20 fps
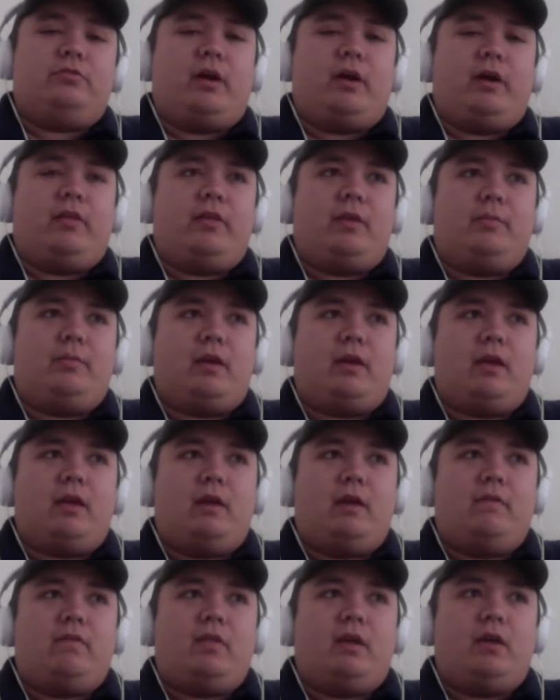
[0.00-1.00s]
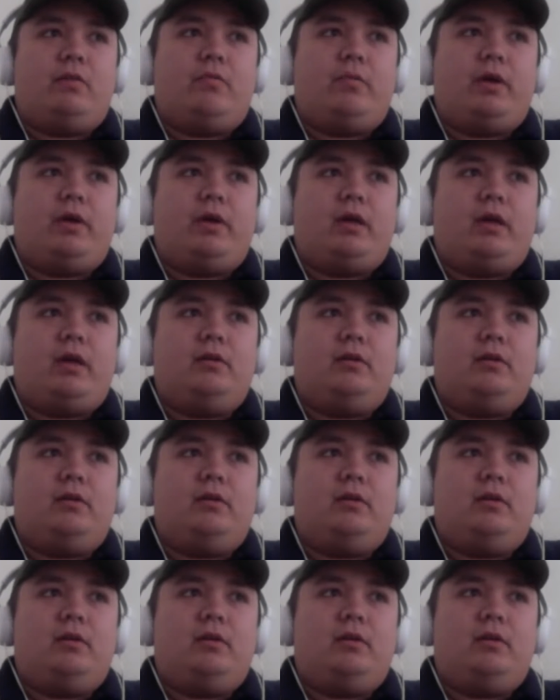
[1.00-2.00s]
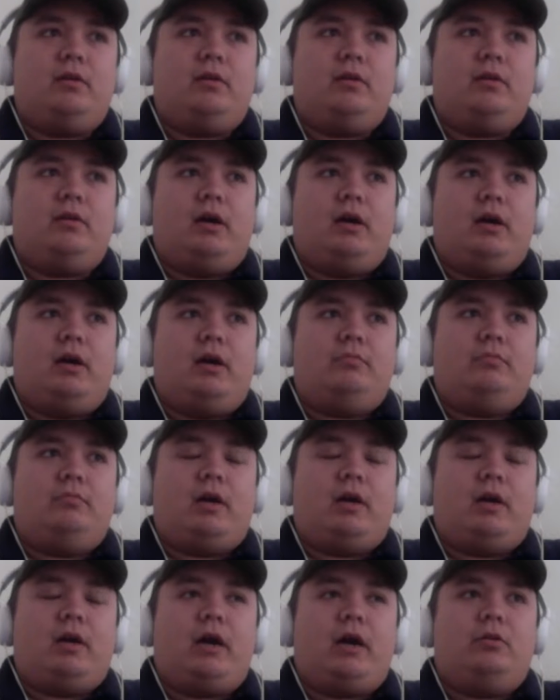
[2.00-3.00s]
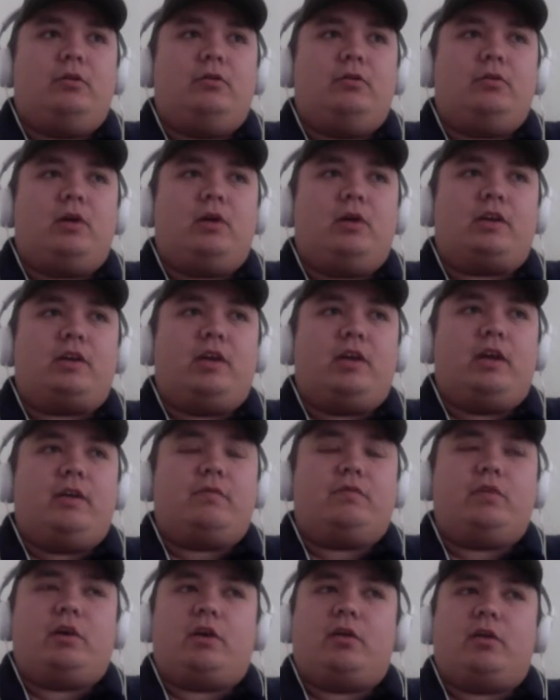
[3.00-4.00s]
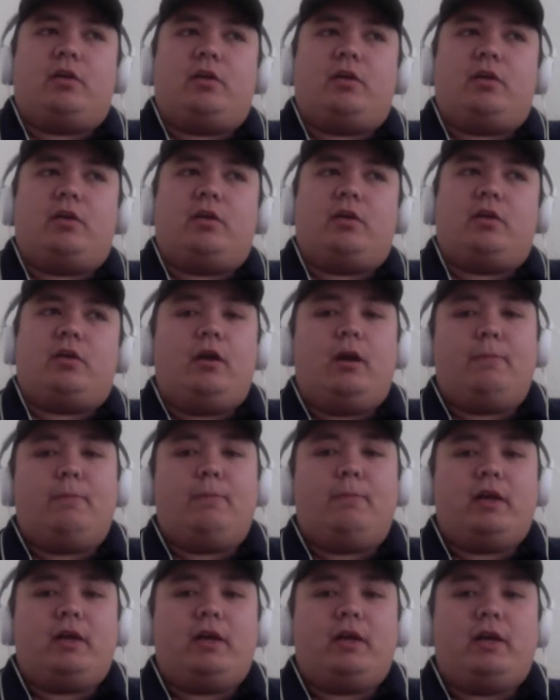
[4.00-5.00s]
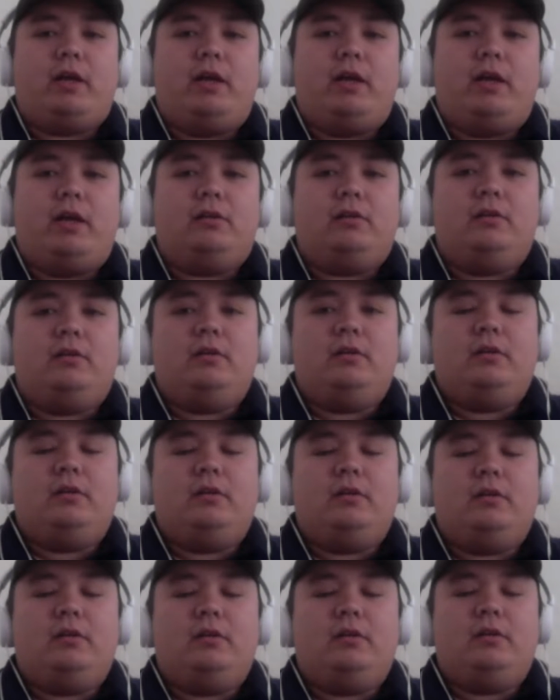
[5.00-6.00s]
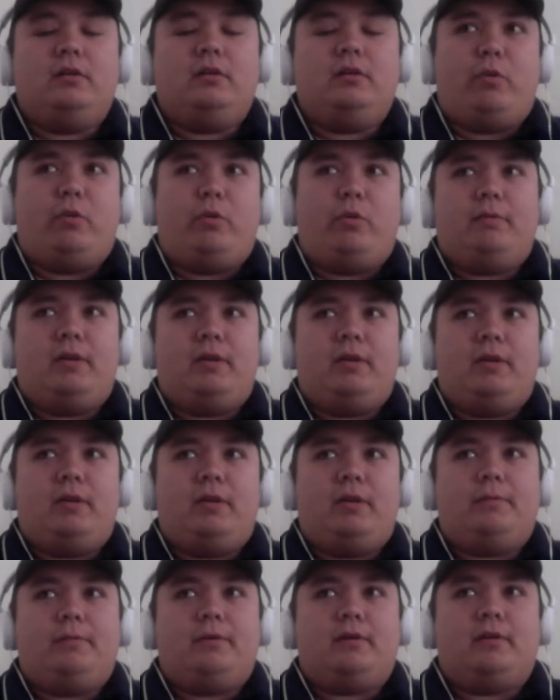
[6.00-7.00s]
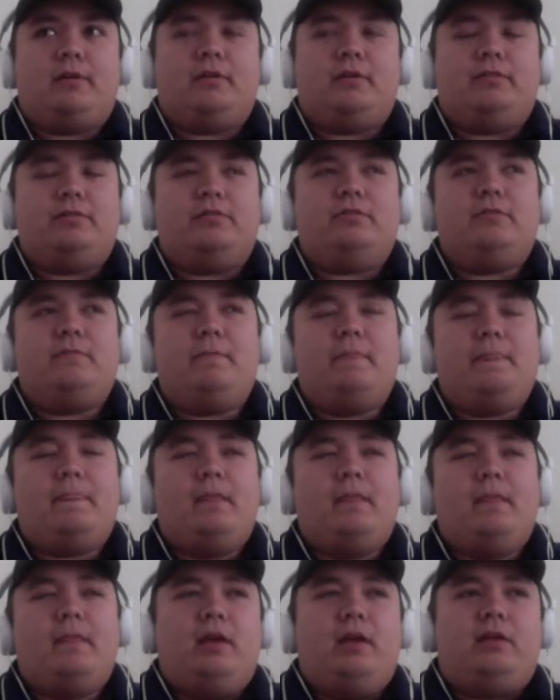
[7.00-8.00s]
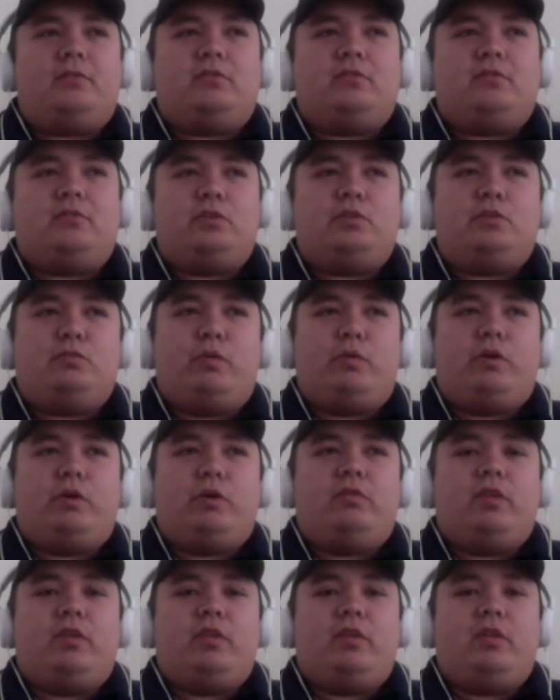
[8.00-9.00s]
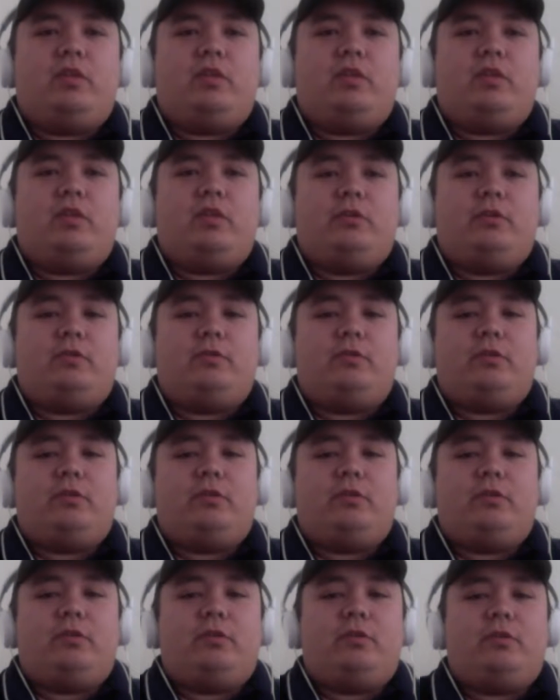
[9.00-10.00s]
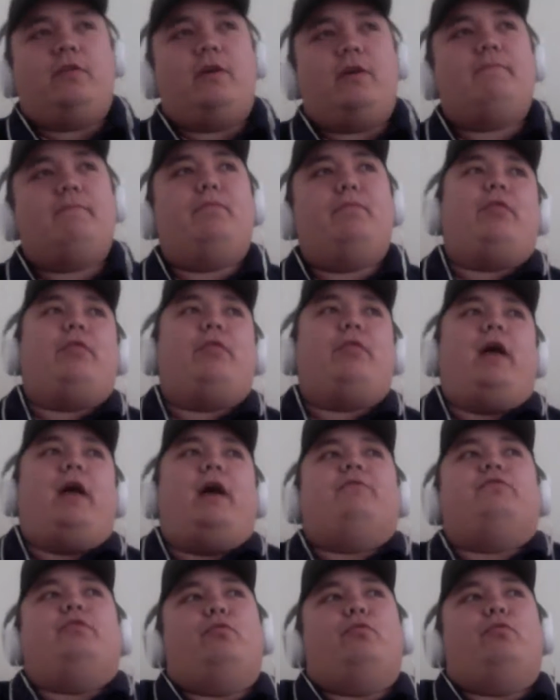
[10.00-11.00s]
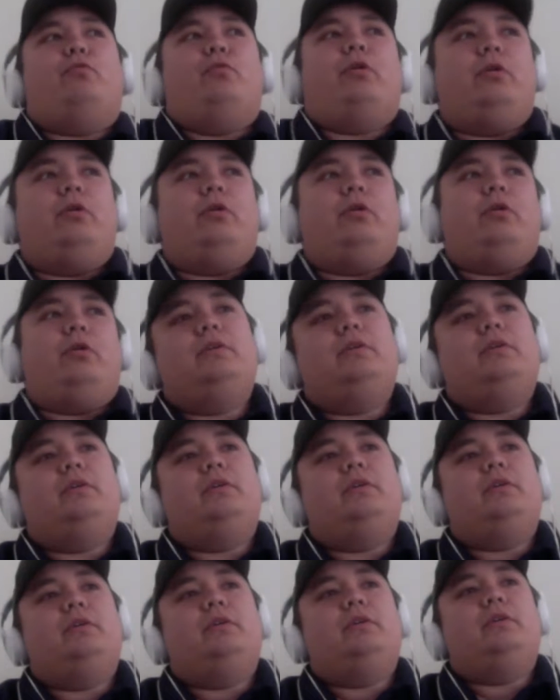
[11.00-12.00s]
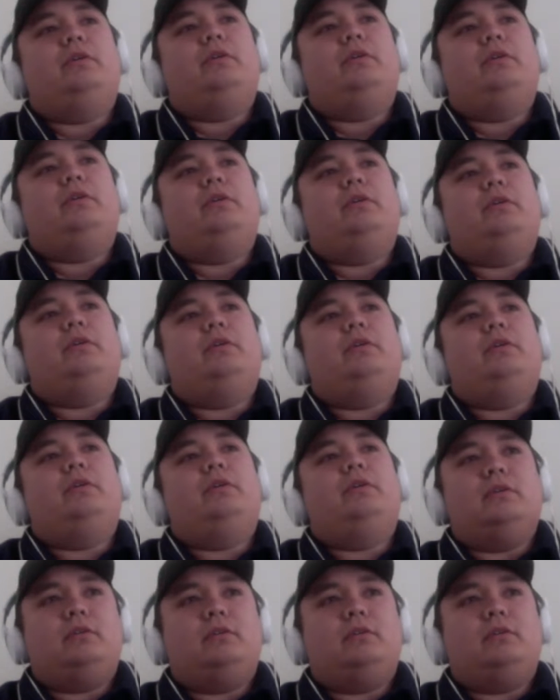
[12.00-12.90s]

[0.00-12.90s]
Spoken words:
they behave that way, how kind of talking about their upbringing, growing up being Hapa, because it's such a weird thing. You're from both halves of the world, and